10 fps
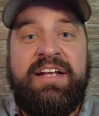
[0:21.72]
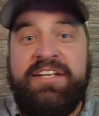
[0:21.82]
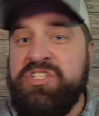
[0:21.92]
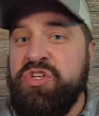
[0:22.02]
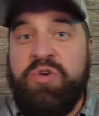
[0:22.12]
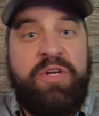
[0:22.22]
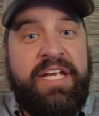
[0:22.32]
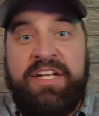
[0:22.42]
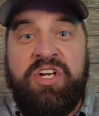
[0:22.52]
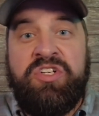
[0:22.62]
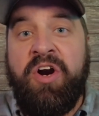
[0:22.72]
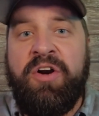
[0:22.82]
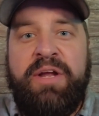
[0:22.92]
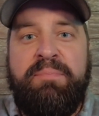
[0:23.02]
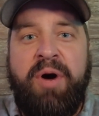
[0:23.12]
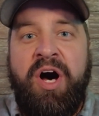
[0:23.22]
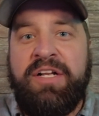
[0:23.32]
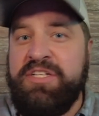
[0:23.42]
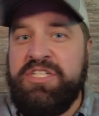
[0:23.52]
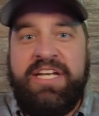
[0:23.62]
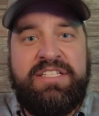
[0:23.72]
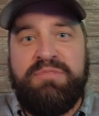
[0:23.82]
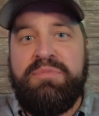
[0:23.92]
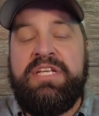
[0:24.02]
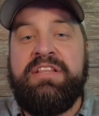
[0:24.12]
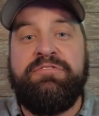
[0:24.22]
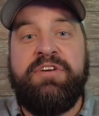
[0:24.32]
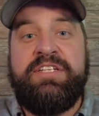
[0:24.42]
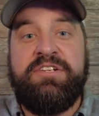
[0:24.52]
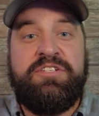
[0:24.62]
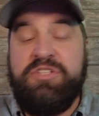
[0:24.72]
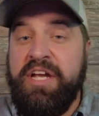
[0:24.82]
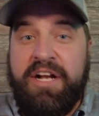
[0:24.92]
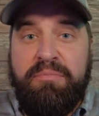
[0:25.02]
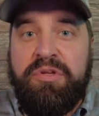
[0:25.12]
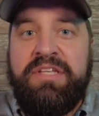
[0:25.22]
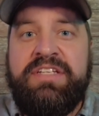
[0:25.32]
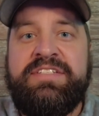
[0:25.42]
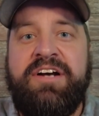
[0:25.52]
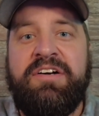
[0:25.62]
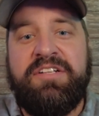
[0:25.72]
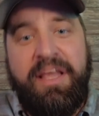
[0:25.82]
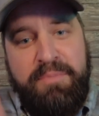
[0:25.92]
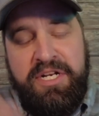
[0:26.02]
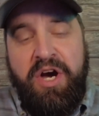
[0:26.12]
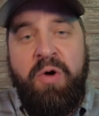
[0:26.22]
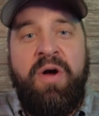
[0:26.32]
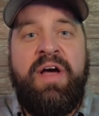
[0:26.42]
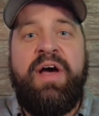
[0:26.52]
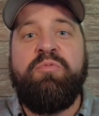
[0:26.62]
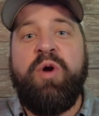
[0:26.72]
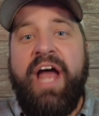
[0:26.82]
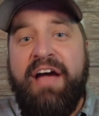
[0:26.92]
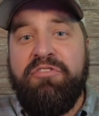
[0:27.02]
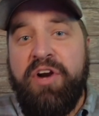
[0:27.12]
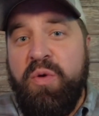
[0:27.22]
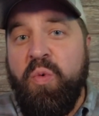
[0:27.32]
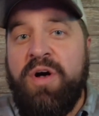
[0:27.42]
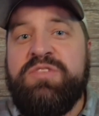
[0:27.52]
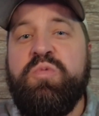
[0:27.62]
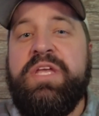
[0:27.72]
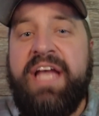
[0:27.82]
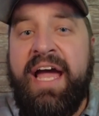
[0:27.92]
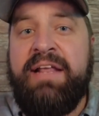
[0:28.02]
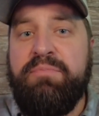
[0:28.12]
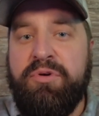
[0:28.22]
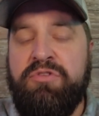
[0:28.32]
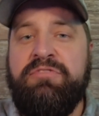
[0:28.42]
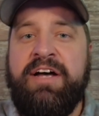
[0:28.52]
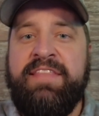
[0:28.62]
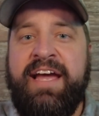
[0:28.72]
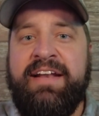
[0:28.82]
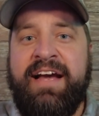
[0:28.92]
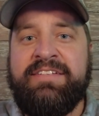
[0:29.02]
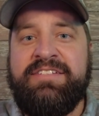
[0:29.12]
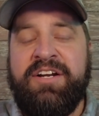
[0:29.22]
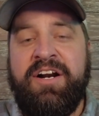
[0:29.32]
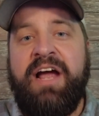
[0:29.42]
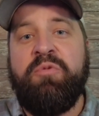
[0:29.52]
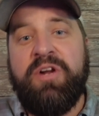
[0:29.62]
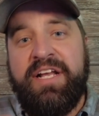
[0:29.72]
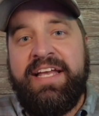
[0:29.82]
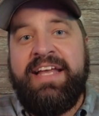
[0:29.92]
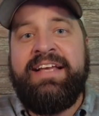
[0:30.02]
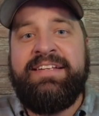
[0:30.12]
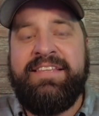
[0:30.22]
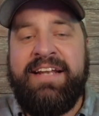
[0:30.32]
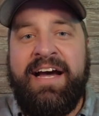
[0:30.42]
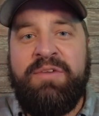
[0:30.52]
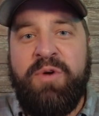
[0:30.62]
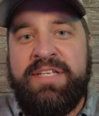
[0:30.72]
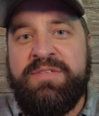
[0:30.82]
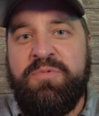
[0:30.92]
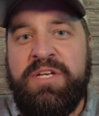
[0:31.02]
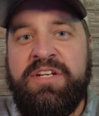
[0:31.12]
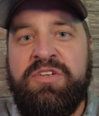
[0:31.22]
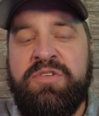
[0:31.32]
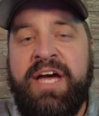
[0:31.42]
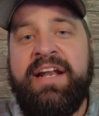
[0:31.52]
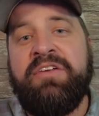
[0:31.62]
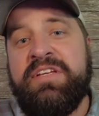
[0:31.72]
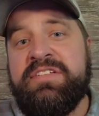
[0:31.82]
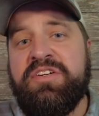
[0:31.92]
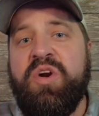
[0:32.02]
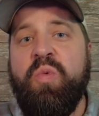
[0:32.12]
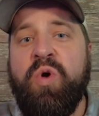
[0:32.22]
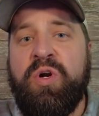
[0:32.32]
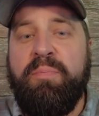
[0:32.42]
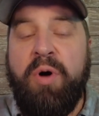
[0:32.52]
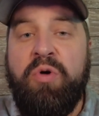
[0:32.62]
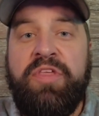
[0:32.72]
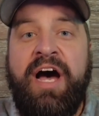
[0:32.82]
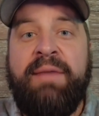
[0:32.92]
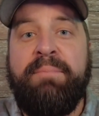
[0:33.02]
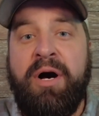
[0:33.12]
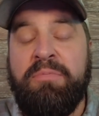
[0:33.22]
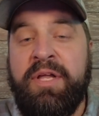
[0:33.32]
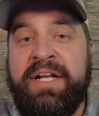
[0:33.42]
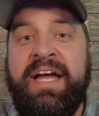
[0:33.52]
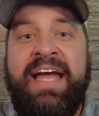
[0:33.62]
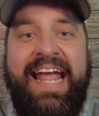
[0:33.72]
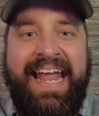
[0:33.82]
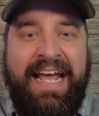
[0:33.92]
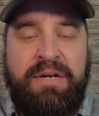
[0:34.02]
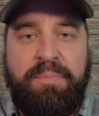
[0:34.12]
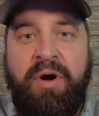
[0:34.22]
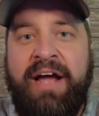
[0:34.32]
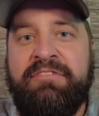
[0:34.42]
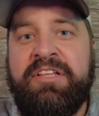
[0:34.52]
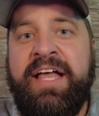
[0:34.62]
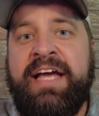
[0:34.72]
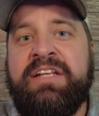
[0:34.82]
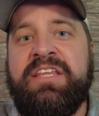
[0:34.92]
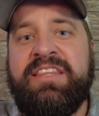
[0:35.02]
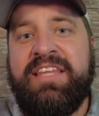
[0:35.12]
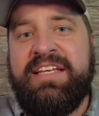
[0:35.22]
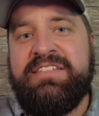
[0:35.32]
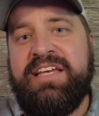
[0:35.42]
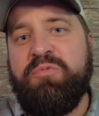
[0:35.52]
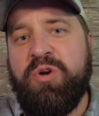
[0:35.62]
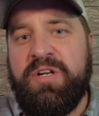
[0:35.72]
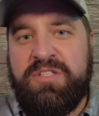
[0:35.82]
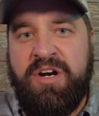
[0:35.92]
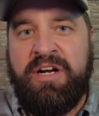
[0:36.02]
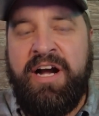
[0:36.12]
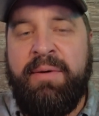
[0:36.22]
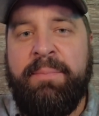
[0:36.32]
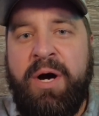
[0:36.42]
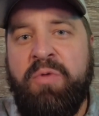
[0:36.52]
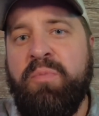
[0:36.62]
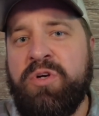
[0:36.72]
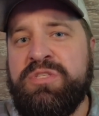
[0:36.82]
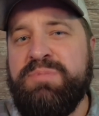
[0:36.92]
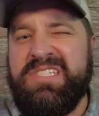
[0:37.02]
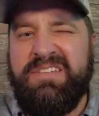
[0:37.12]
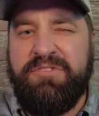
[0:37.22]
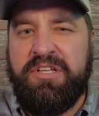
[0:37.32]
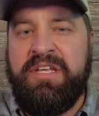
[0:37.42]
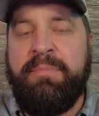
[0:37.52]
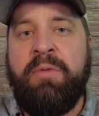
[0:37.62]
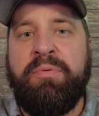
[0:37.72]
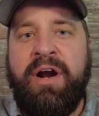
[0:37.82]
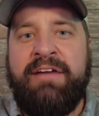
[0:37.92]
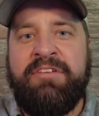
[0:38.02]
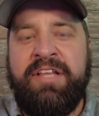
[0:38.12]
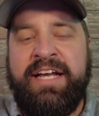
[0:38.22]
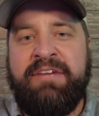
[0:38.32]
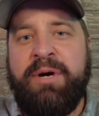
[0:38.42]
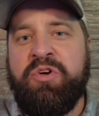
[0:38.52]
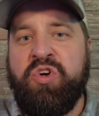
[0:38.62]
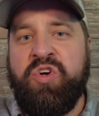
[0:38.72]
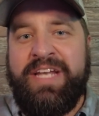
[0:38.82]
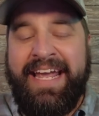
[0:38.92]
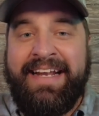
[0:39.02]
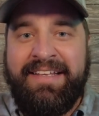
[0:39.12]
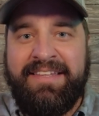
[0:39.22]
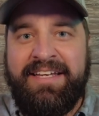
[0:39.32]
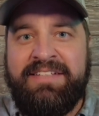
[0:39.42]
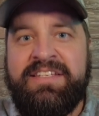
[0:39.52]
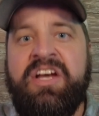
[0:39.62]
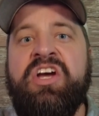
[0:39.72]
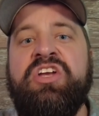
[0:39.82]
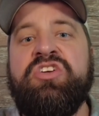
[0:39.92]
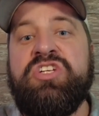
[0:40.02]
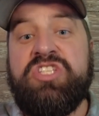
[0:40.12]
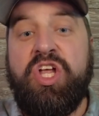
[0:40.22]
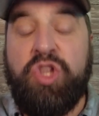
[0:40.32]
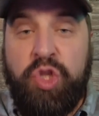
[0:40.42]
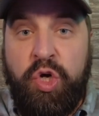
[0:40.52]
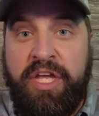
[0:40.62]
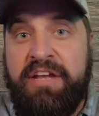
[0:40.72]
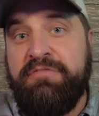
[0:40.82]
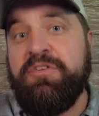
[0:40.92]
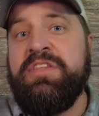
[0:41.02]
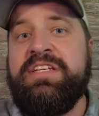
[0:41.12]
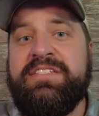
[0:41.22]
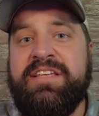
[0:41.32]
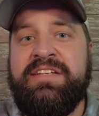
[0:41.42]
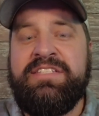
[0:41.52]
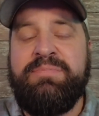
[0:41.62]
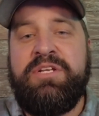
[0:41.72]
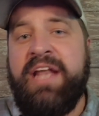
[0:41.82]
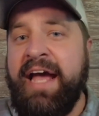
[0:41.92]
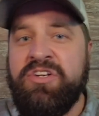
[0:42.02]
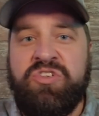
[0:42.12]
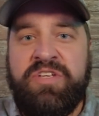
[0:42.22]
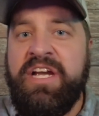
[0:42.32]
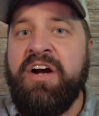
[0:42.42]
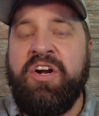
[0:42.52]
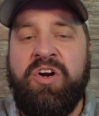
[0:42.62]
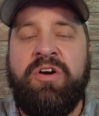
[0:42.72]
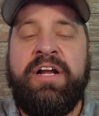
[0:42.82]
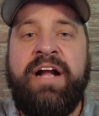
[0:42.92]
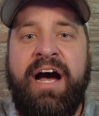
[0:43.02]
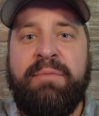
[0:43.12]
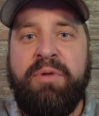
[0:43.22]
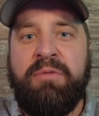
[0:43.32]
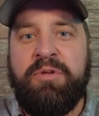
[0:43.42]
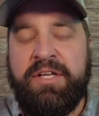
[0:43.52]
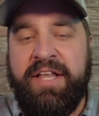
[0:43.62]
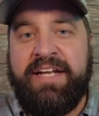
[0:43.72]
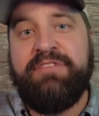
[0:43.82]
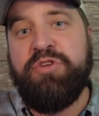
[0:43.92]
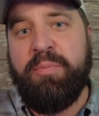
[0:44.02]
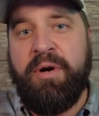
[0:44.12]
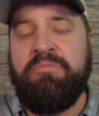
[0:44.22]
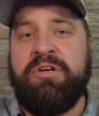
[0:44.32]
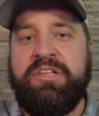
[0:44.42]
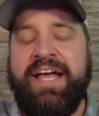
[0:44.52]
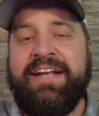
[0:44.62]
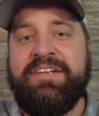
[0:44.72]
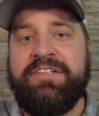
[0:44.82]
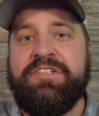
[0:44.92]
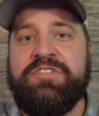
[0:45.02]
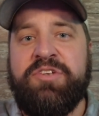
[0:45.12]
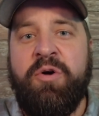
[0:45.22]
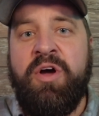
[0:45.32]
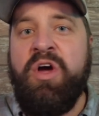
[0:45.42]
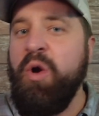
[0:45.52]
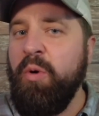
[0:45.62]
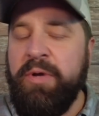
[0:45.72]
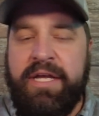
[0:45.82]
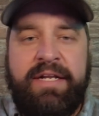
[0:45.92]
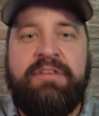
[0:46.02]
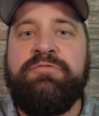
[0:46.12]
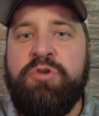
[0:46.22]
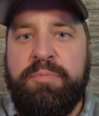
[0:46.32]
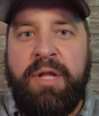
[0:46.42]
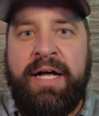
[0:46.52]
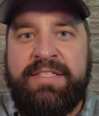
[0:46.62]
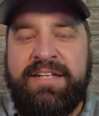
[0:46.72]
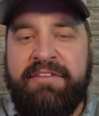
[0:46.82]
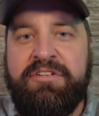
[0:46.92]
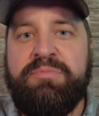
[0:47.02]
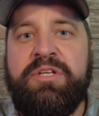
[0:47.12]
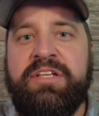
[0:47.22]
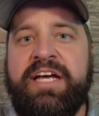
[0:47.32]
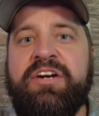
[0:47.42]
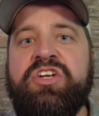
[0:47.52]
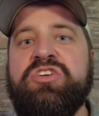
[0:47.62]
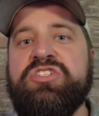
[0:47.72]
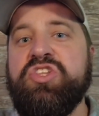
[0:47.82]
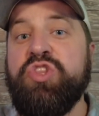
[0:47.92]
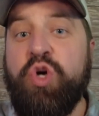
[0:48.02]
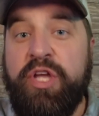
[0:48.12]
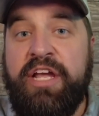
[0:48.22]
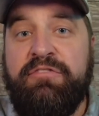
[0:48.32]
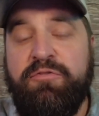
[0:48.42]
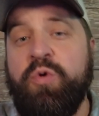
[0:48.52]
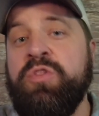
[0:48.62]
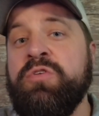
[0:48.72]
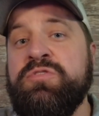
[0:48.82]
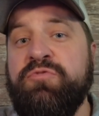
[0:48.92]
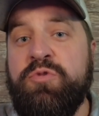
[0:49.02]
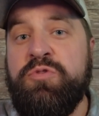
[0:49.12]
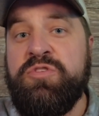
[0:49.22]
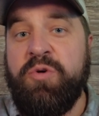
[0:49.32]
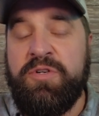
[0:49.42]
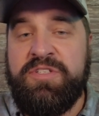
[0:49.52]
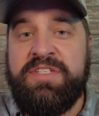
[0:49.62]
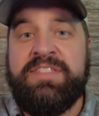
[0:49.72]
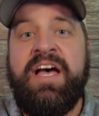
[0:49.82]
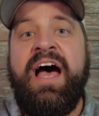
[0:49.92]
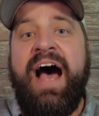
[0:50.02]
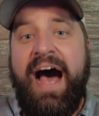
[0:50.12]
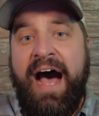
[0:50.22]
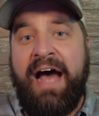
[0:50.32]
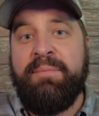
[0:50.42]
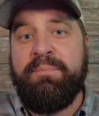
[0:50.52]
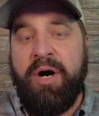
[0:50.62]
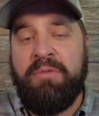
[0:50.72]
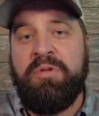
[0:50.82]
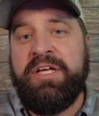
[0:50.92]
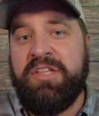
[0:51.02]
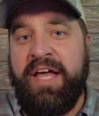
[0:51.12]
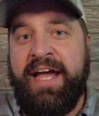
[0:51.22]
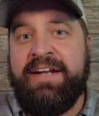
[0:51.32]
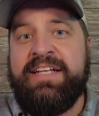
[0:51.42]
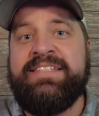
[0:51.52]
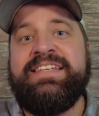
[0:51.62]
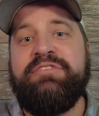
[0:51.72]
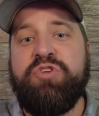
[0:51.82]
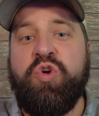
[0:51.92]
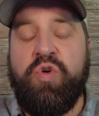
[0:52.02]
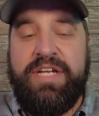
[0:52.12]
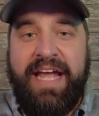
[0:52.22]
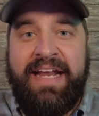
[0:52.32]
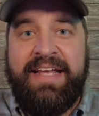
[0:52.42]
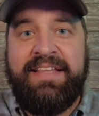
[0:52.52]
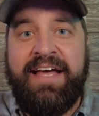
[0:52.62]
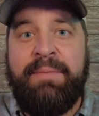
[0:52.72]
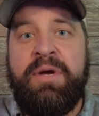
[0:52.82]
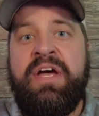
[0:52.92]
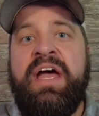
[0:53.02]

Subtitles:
Did you get your target buck? Did you get some meat in the freezer? Did you get completely skunked? Let me know. Whatever it was, we can improve on that next year, and we're going to get into the 9 ways that we can do that. Now, these are going to work both on public and private land. The things that we're going to talk about more specifically about private land, about creating things, you're just looking for these things to be naturally occurring on public land if you're a public land hunter. So when we get into food plots inevitably later, you're just looking for those food sources on public land instead of creating them.